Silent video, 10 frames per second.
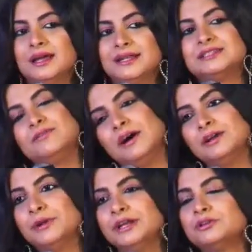And it's a
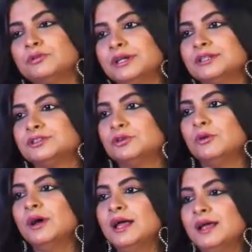fun way to do it.
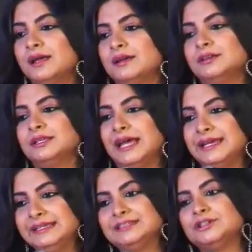So the
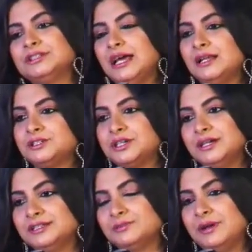90s nostalgia
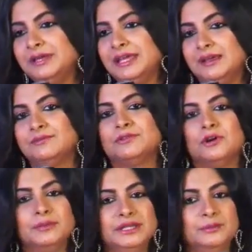is where we came
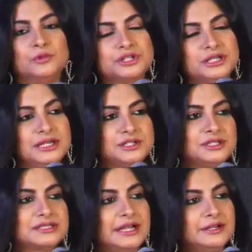from, and the emoji collection
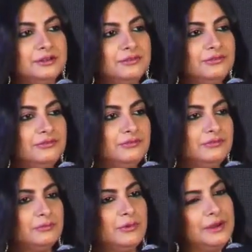is kind of
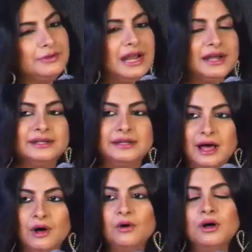where we're at
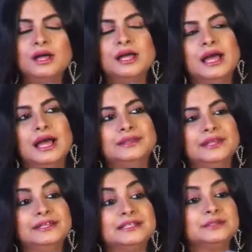now. And
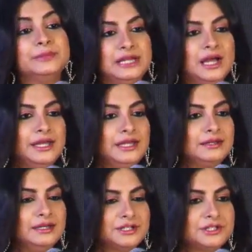then there's the Mithai
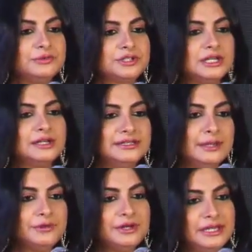collection, which is our
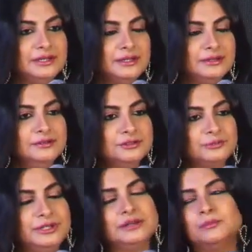contemporary Indian.
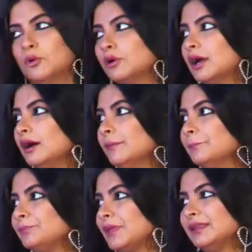So we did Mogra,
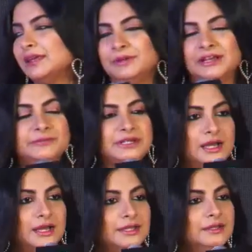and then we have
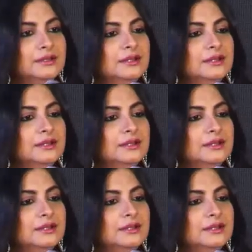Mithai.